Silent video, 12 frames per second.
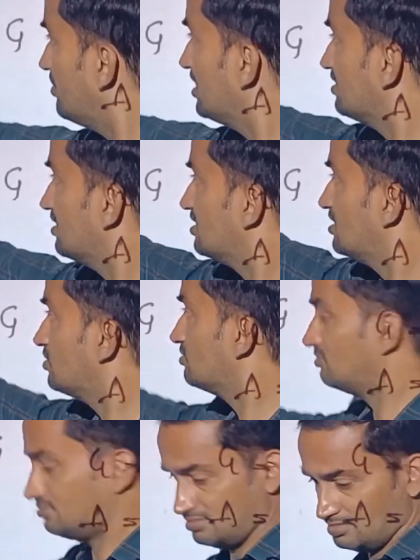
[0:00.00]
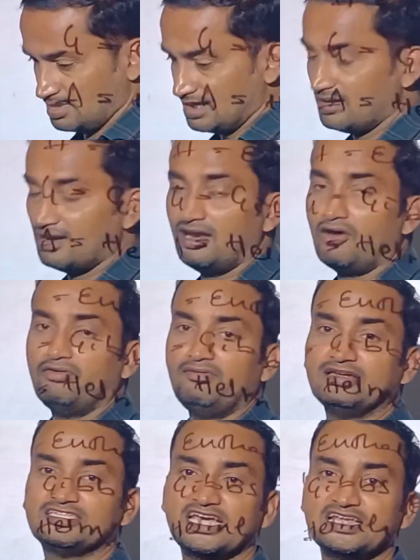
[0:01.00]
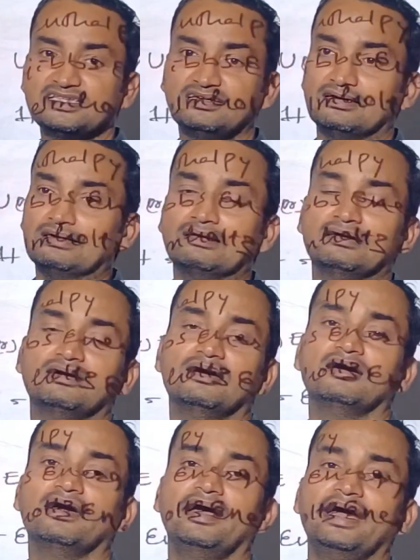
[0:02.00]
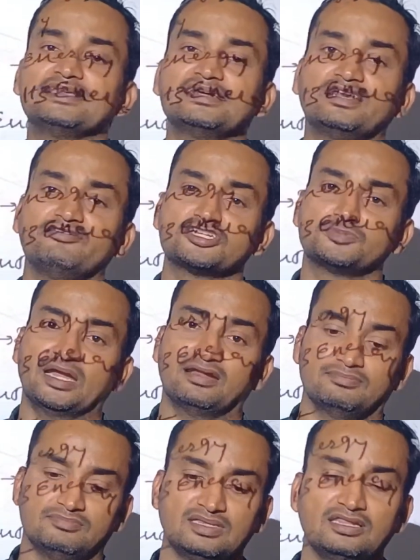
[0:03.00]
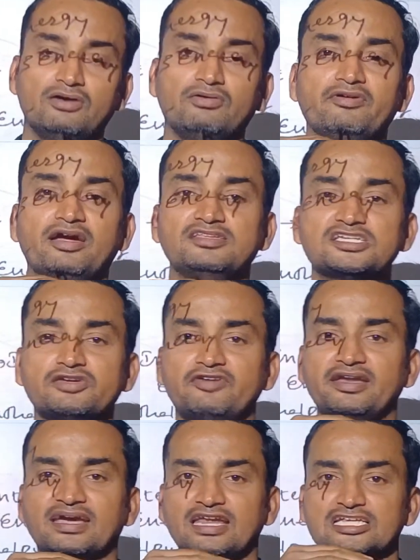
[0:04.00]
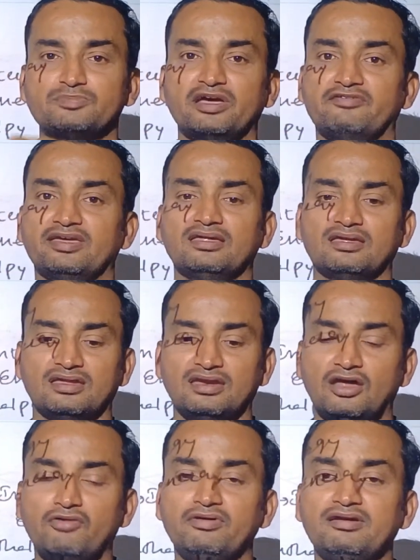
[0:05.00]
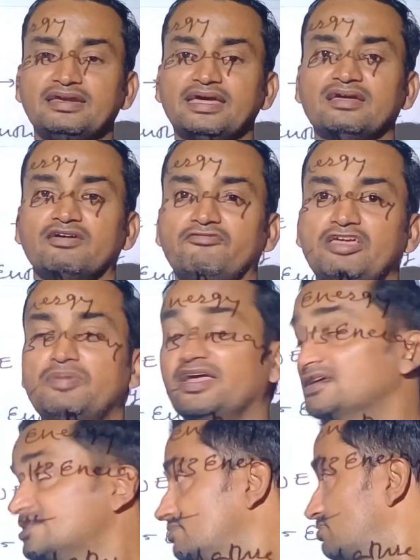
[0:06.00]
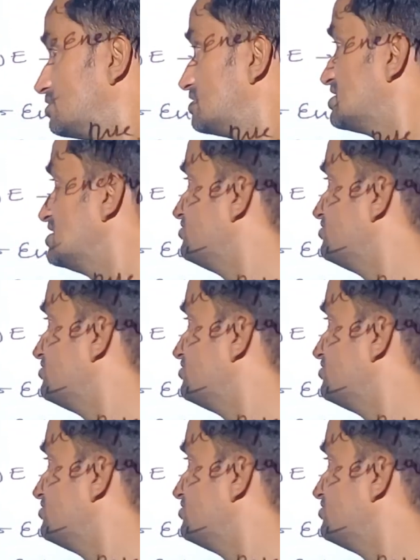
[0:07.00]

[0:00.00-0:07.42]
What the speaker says: by now we will change the exact reverse manner. Now we are taken S by V. Now we will take V by S. Since